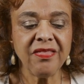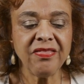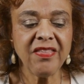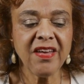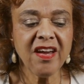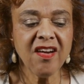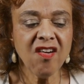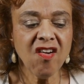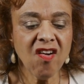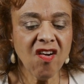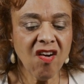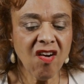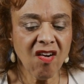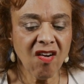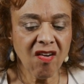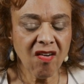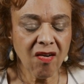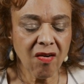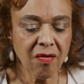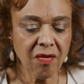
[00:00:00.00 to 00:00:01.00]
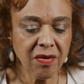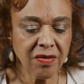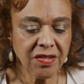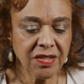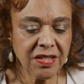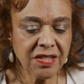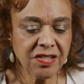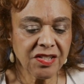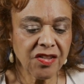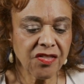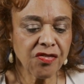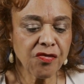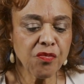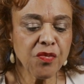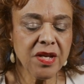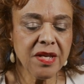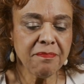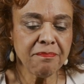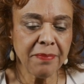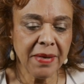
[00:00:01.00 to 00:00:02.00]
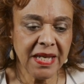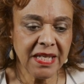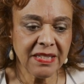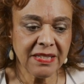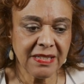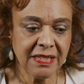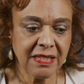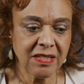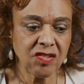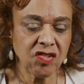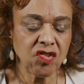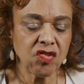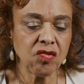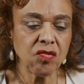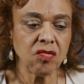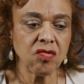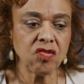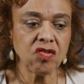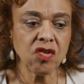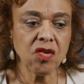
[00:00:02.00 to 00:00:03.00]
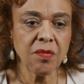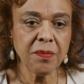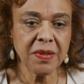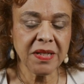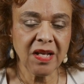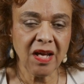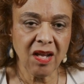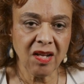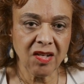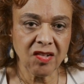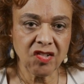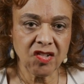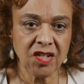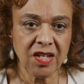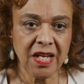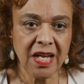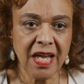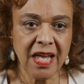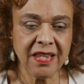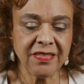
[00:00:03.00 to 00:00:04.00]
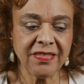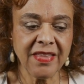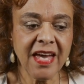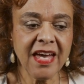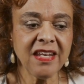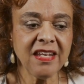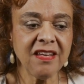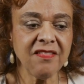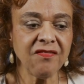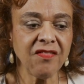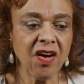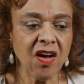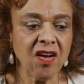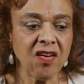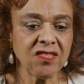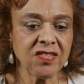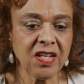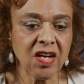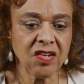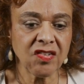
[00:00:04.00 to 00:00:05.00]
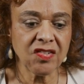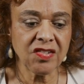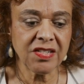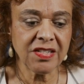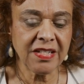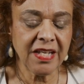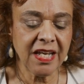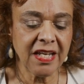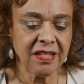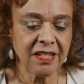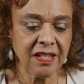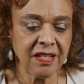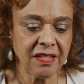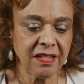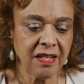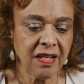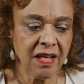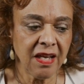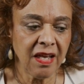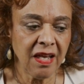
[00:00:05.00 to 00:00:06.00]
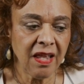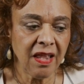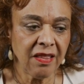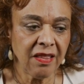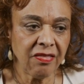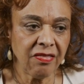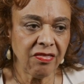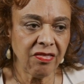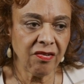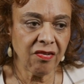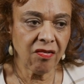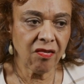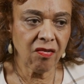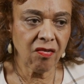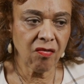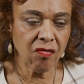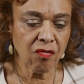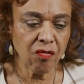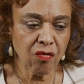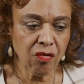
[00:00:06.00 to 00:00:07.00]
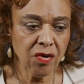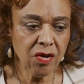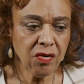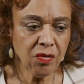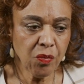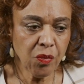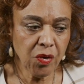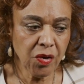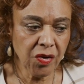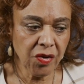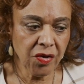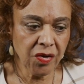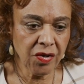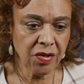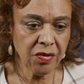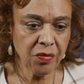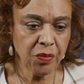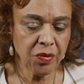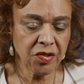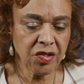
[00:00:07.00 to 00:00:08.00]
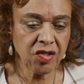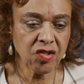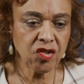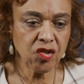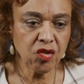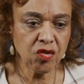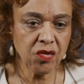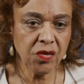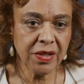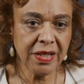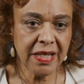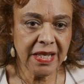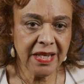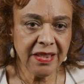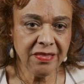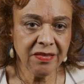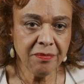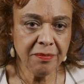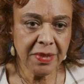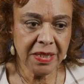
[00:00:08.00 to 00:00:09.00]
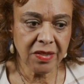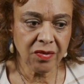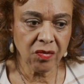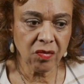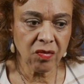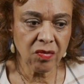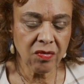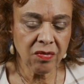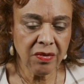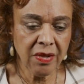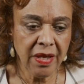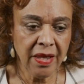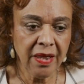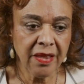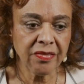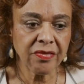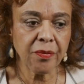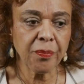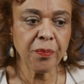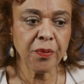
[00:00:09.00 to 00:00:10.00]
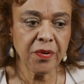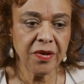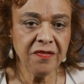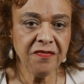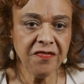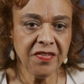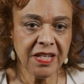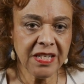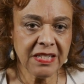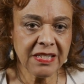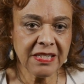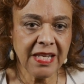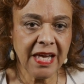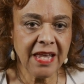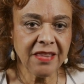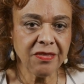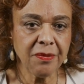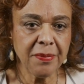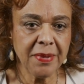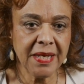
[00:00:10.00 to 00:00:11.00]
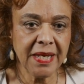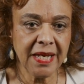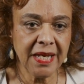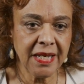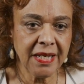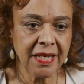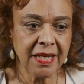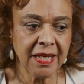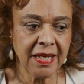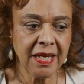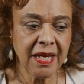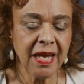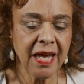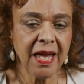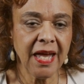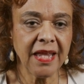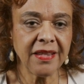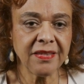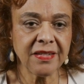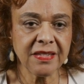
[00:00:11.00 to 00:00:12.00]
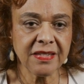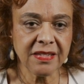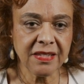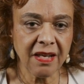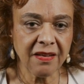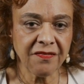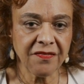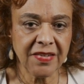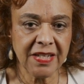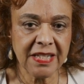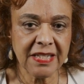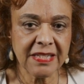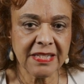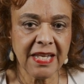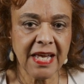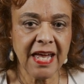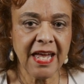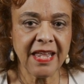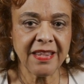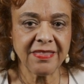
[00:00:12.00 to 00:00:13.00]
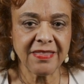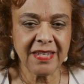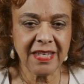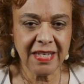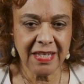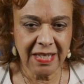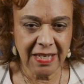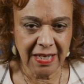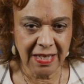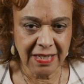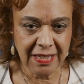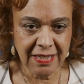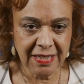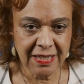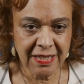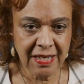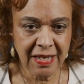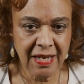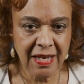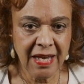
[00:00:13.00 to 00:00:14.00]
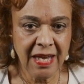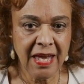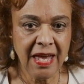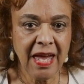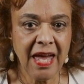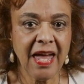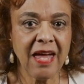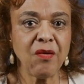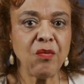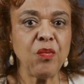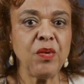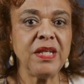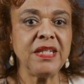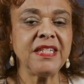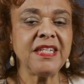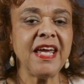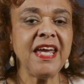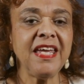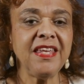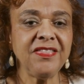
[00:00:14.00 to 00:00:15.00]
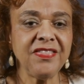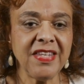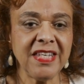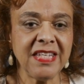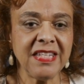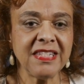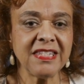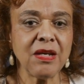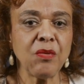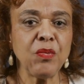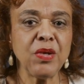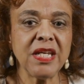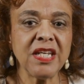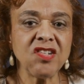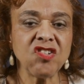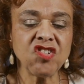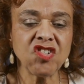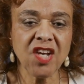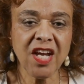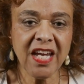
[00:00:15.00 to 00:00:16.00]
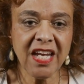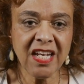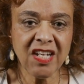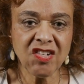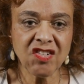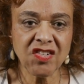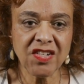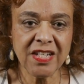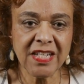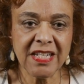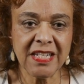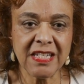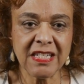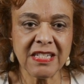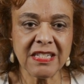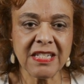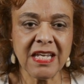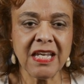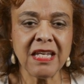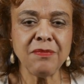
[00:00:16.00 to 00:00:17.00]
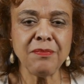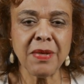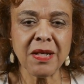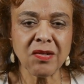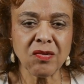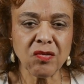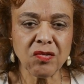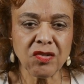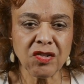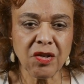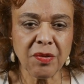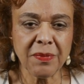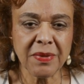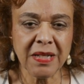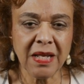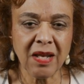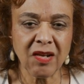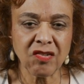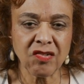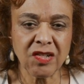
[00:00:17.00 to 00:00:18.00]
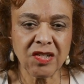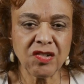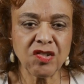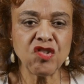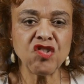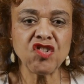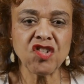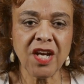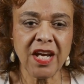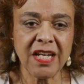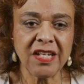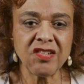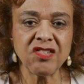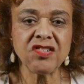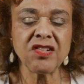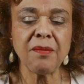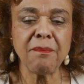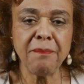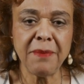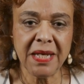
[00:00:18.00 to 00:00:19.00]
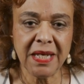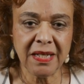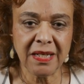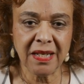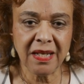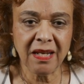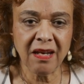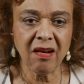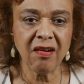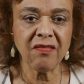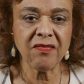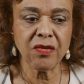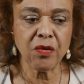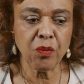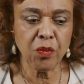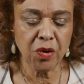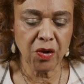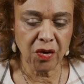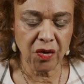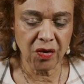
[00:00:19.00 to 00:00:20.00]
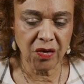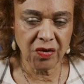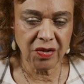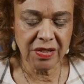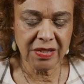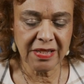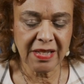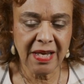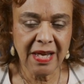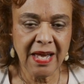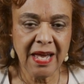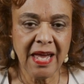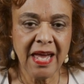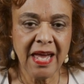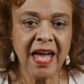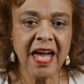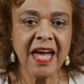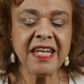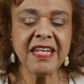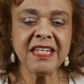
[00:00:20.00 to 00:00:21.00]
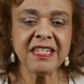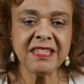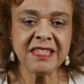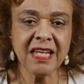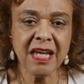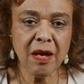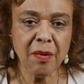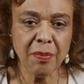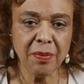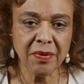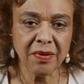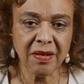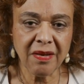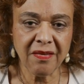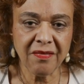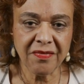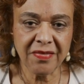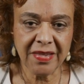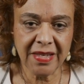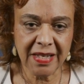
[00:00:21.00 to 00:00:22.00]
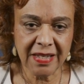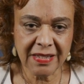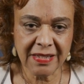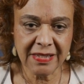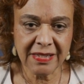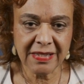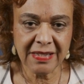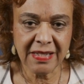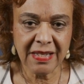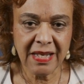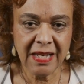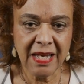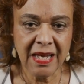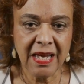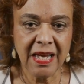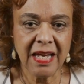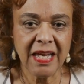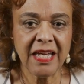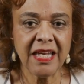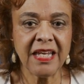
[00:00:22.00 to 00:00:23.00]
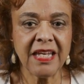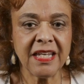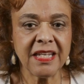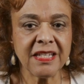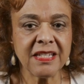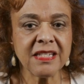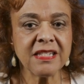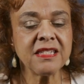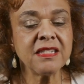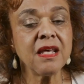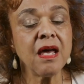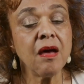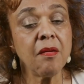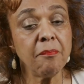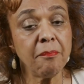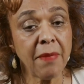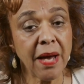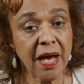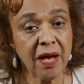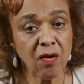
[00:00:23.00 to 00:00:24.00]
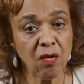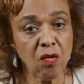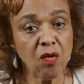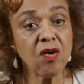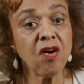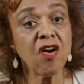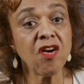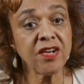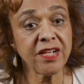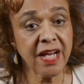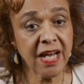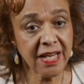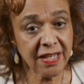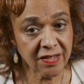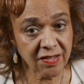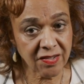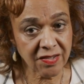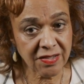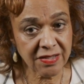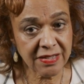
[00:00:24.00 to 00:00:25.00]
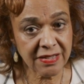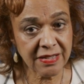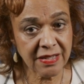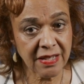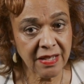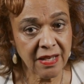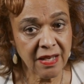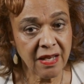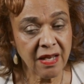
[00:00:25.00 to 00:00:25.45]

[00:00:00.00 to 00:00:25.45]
There are just three basics to terminology, and that involves understanding the root word, which is usually in the middle, the prefix at the beginning, and the suffix at the end. And we take these and we can change these in medical terminology to change the meaning of the words. An example of this is myocarditis.